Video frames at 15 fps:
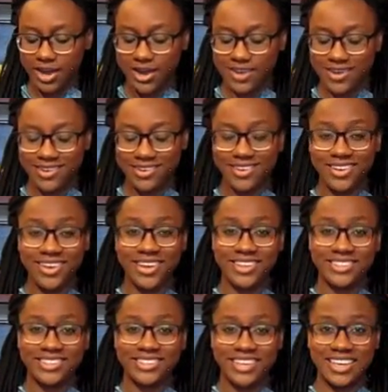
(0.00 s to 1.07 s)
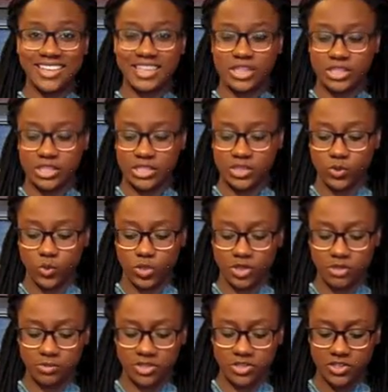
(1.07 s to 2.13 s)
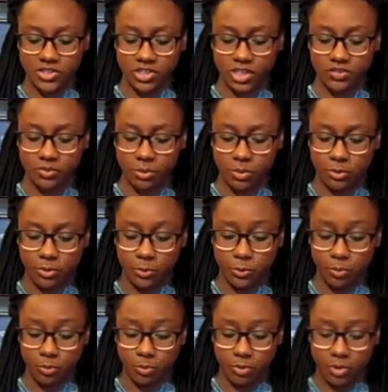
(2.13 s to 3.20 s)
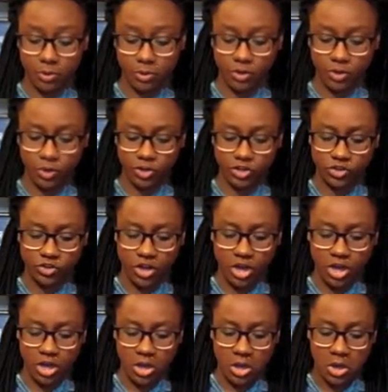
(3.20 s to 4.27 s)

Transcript: I cannot say that this is going to be successful, but we're going to try.